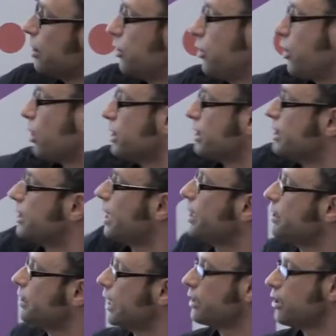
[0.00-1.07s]
The
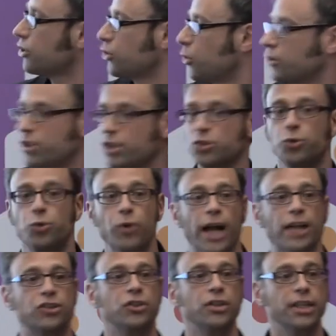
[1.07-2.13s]
2010 data shows us who
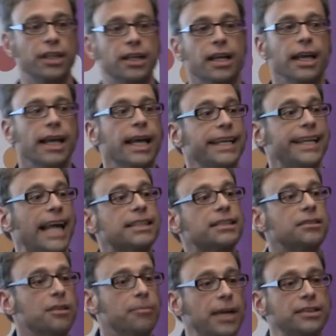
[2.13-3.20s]
actually gets
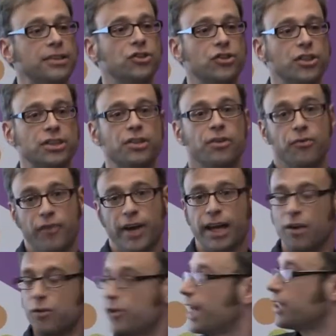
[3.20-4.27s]
the messages
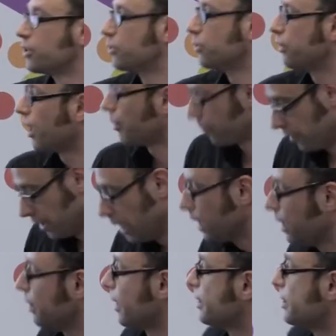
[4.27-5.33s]
via WriteToThem.
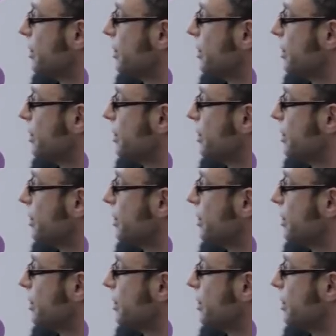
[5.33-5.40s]
That's